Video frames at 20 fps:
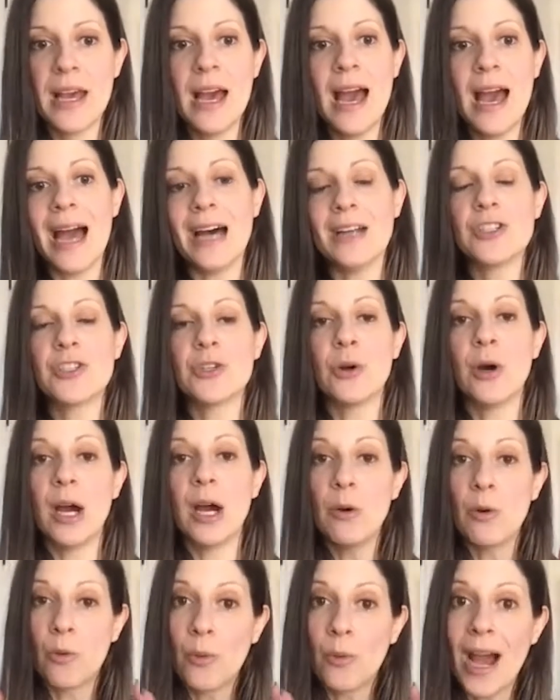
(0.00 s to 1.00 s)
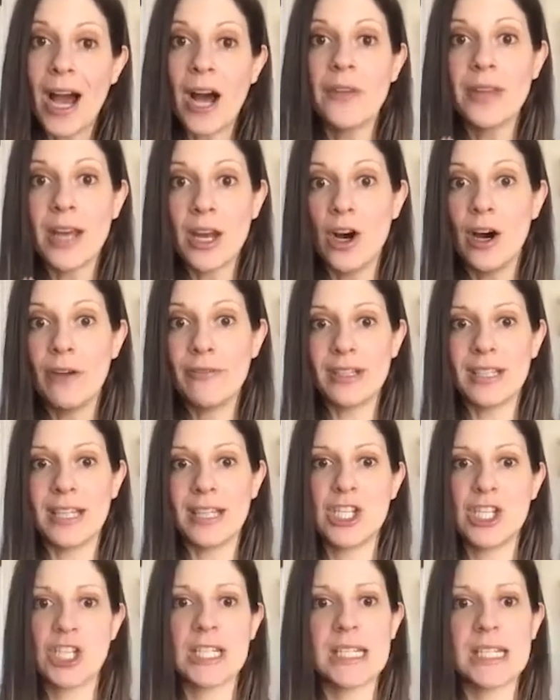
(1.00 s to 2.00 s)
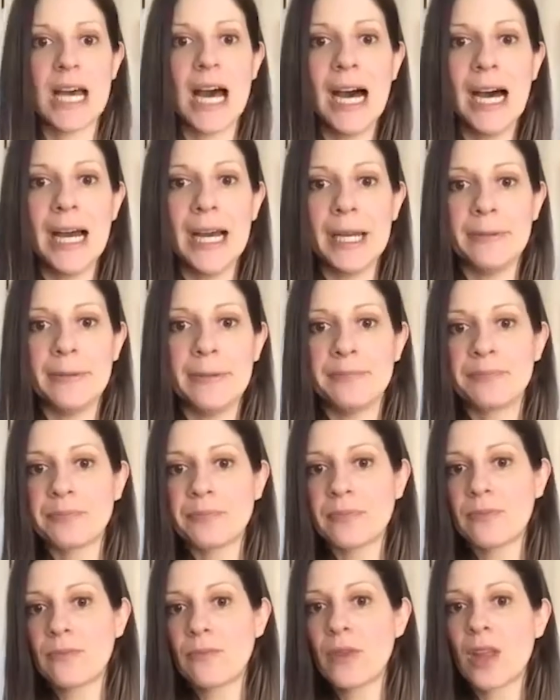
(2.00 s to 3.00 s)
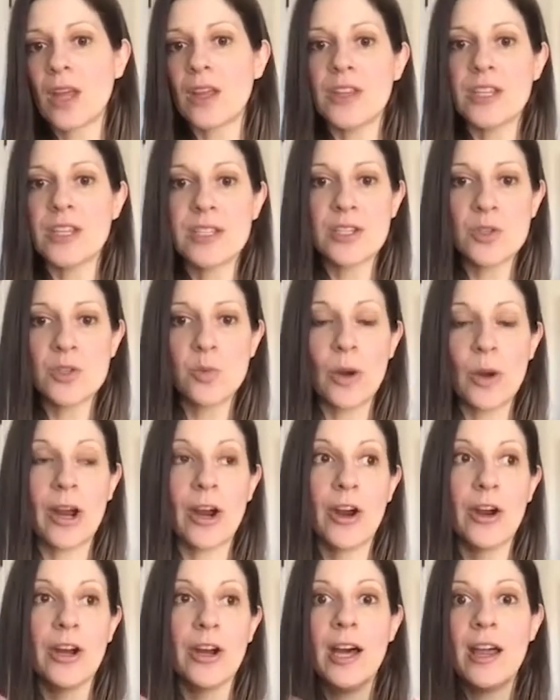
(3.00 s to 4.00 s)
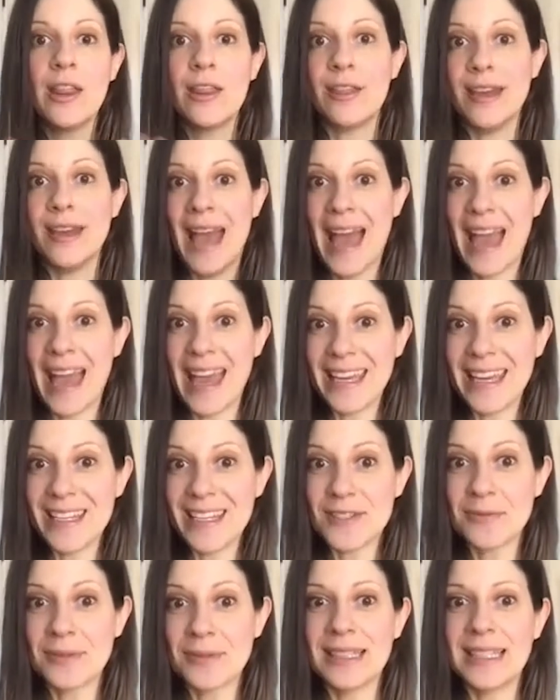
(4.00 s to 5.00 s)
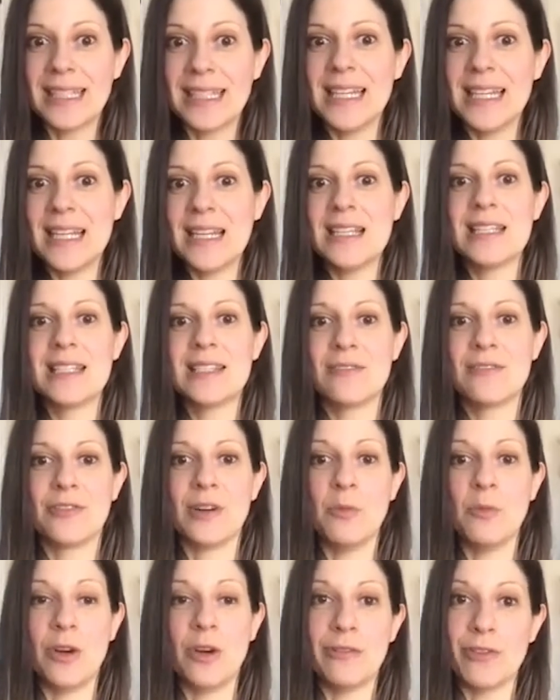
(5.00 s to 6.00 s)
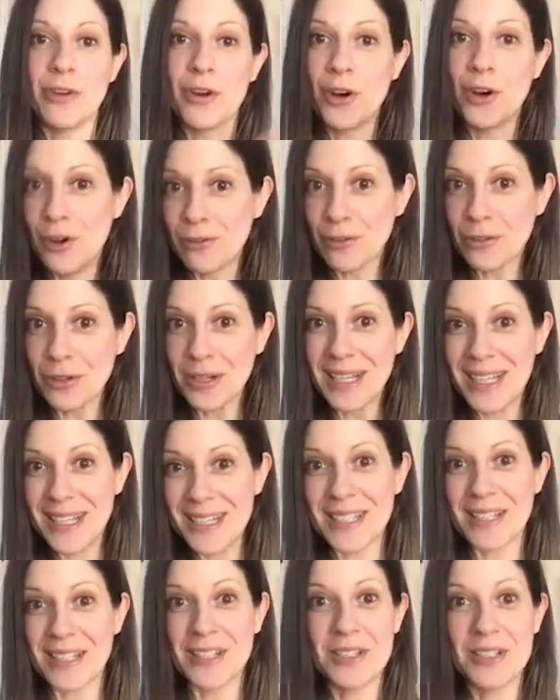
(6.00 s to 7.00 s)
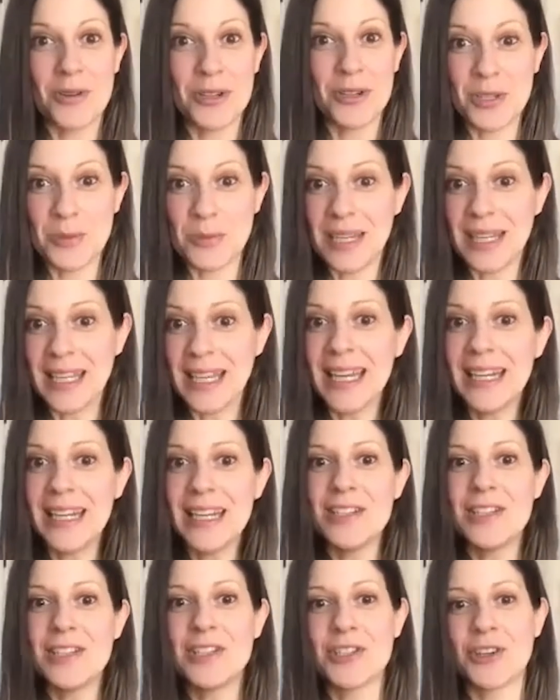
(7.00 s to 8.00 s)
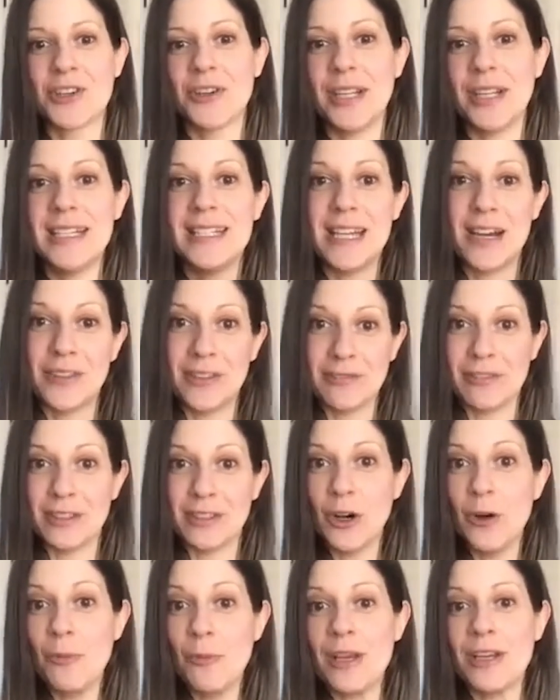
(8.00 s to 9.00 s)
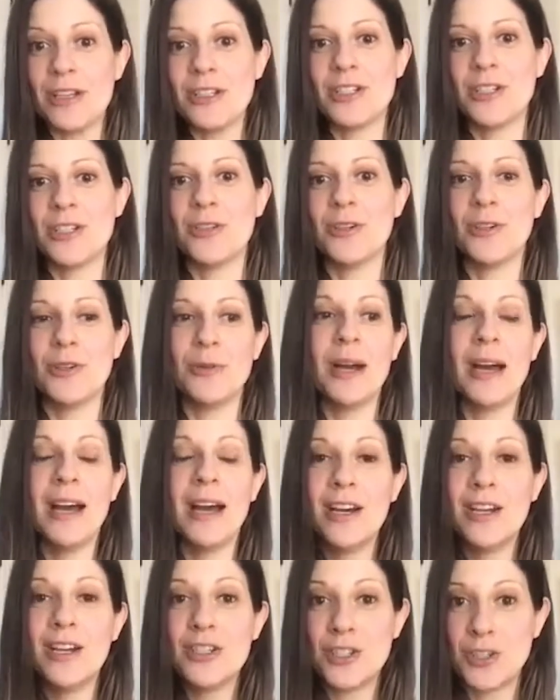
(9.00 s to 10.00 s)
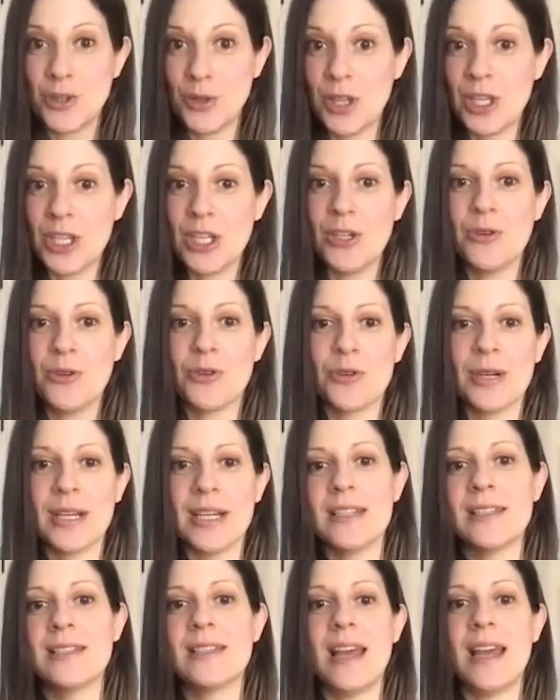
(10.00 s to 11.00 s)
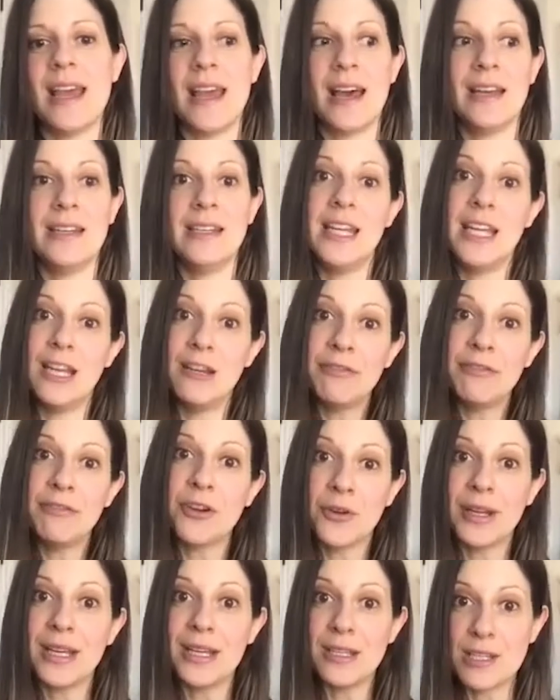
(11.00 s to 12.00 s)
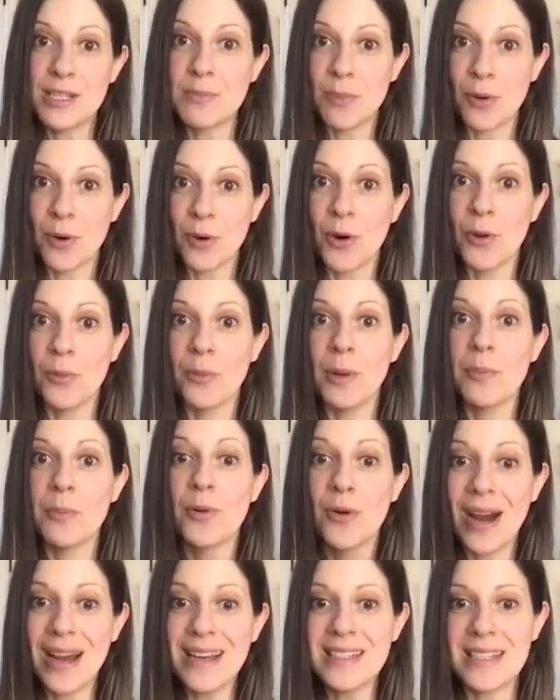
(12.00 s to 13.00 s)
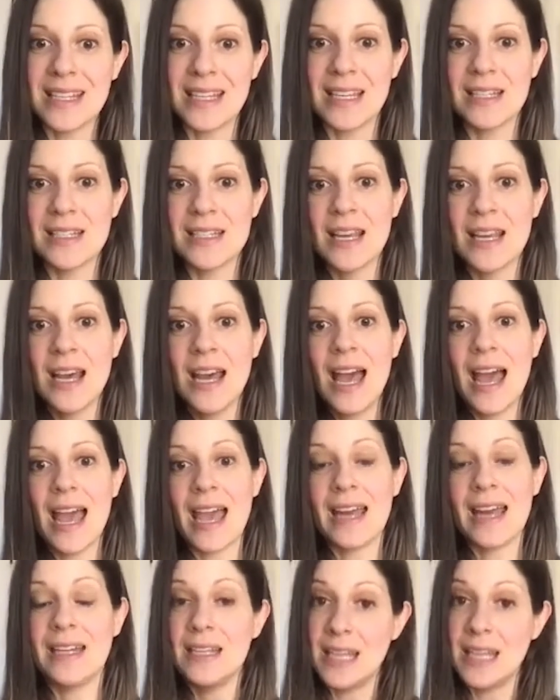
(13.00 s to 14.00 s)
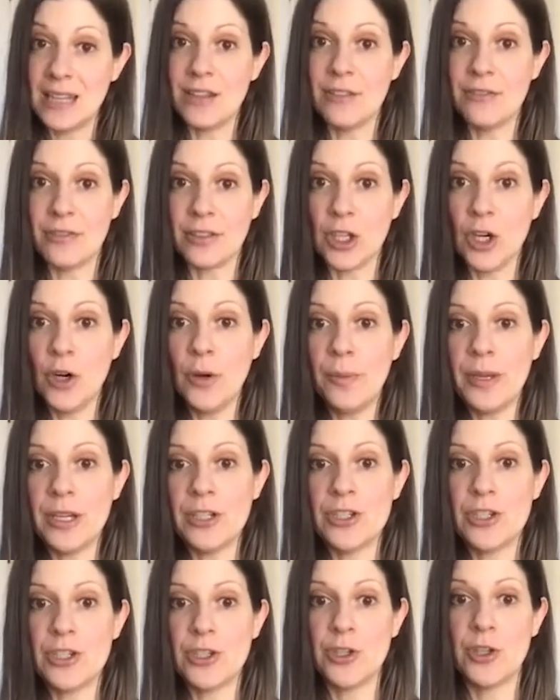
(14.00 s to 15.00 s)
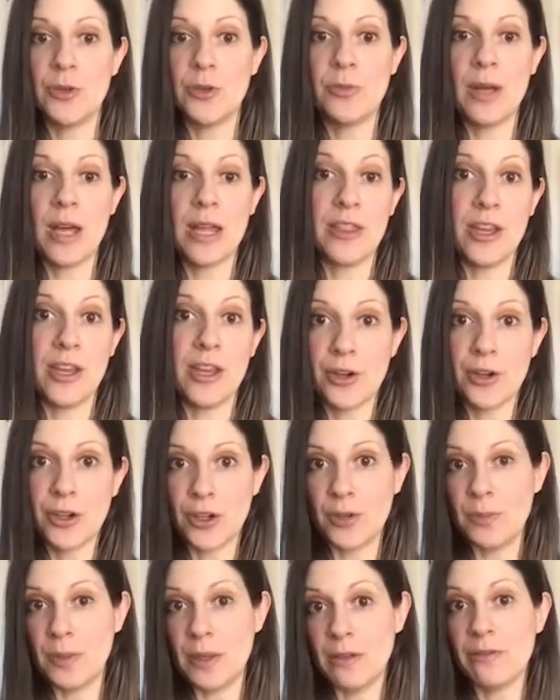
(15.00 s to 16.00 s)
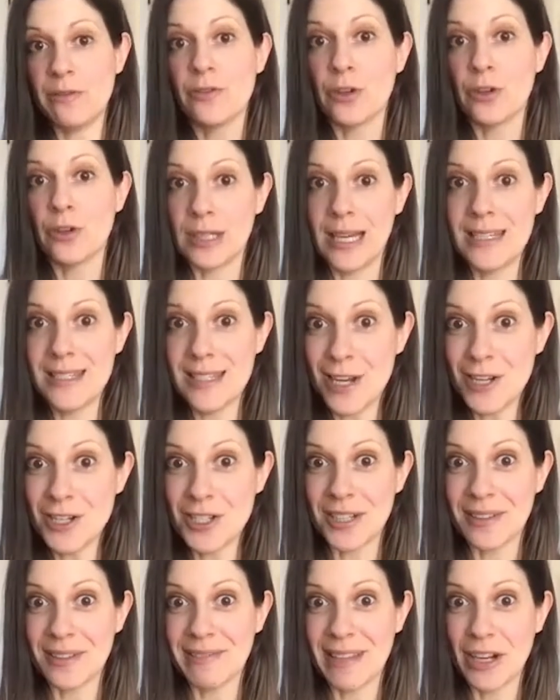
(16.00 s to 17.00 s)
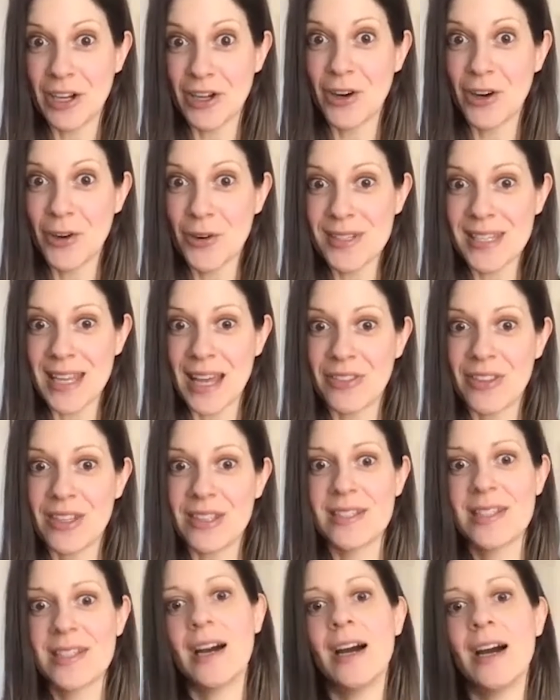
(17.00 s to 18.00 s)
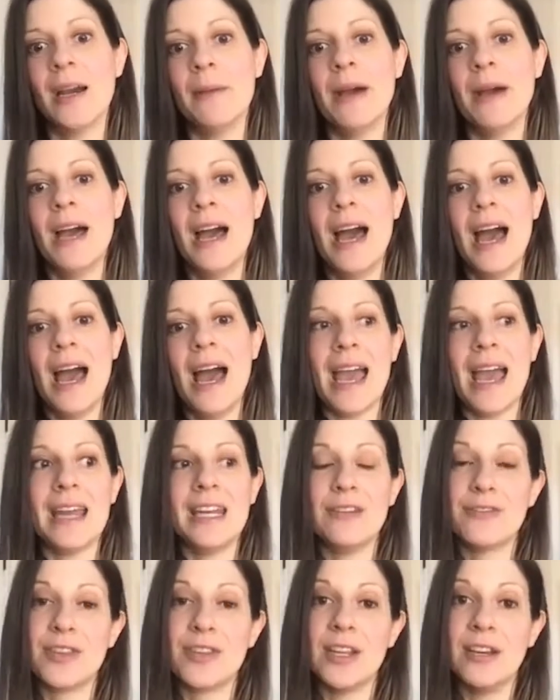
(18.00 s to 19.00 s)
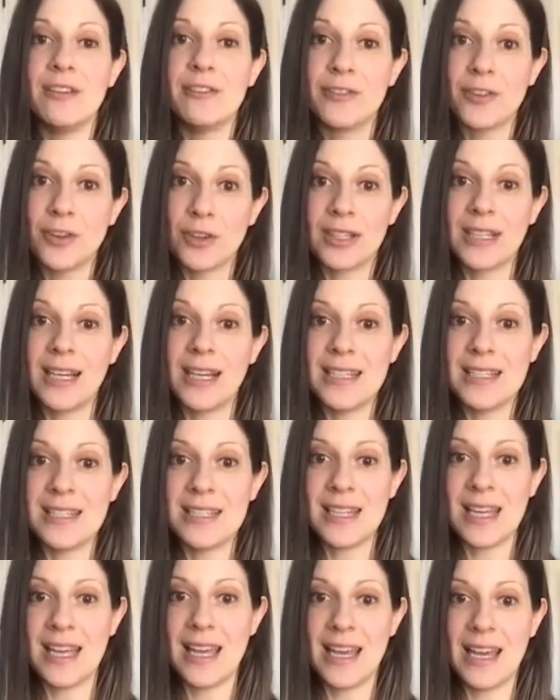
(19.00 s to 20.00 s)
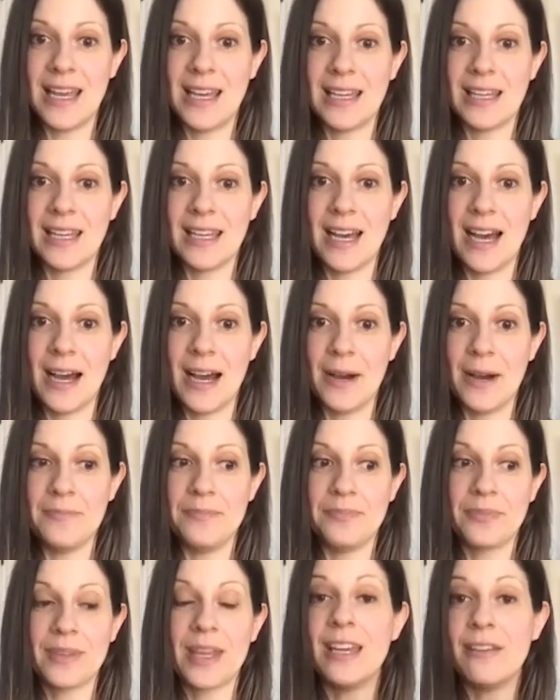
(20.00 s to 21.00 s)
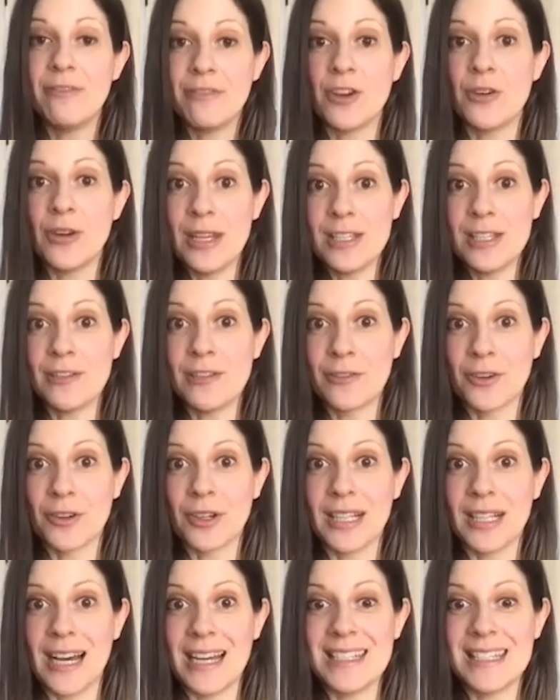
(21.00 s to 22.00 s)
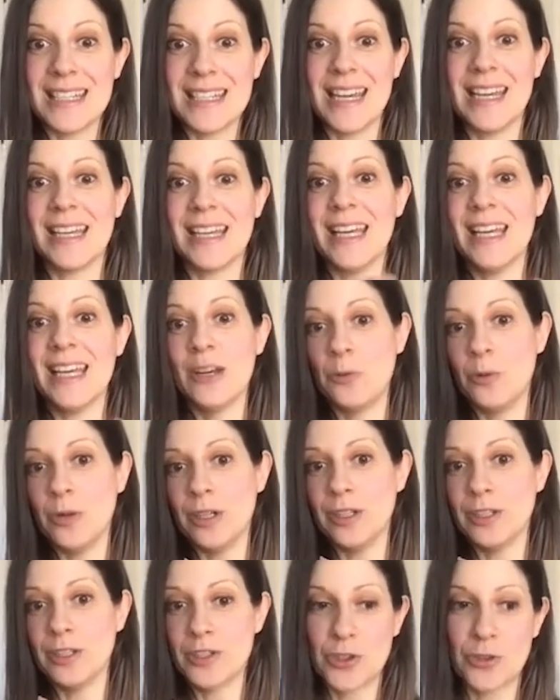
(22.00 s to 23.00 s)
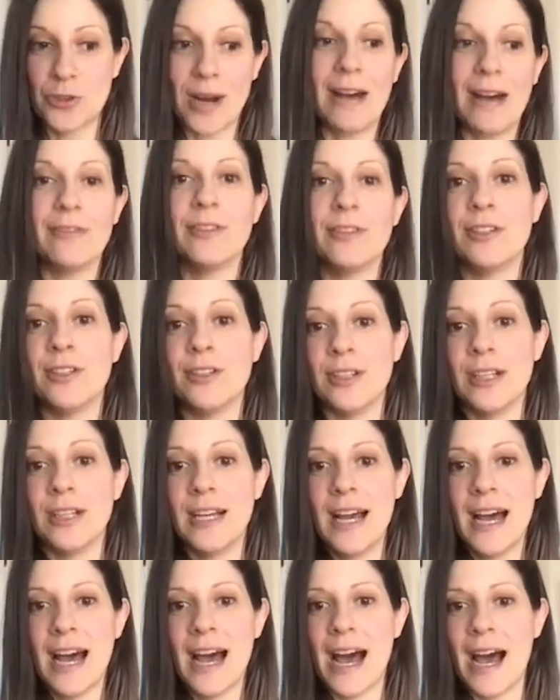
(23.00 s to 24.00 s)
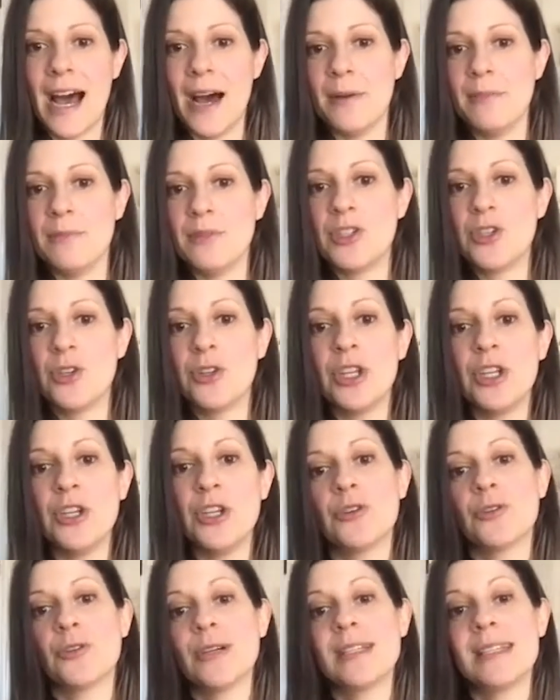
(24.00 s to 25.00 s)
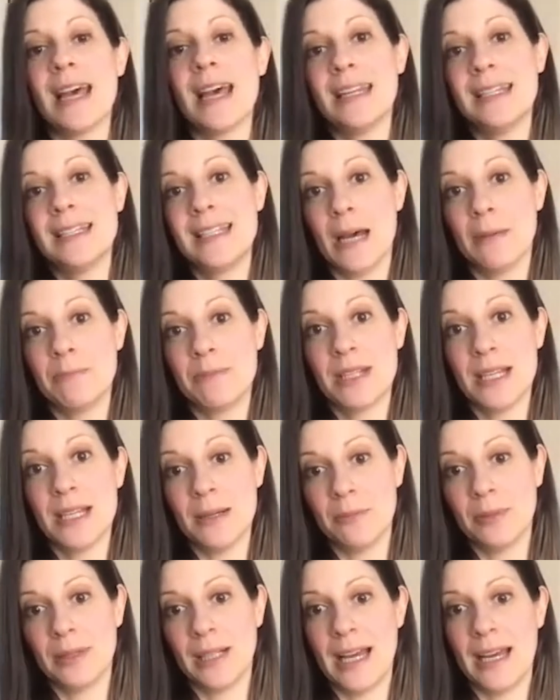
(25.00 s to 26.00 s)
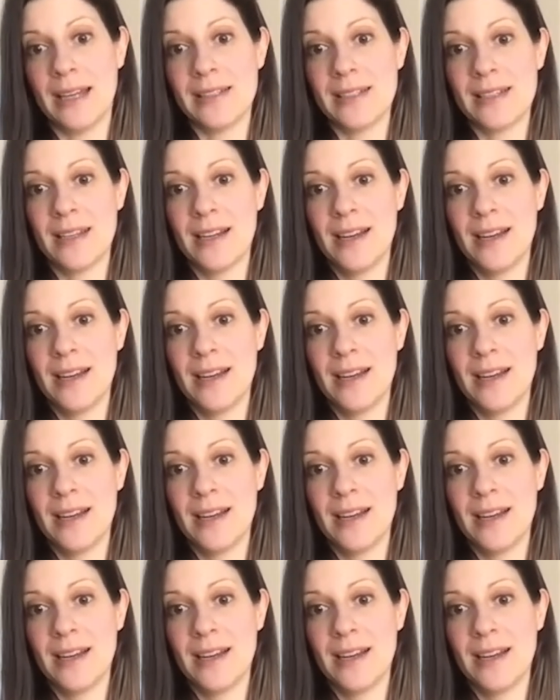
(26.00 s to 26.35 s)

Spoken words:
And so around that ovulation time, this is where the egg is released from one of your ovaries, and it's going to begin its journey down the fallopian tube to the uterus. And if there is sperm present and in the fallopian tube, there could be fertilization that occurs at this time. And if the fertilized egg, if there is a fertilized egg, it will travel to the uterus and attempt to implant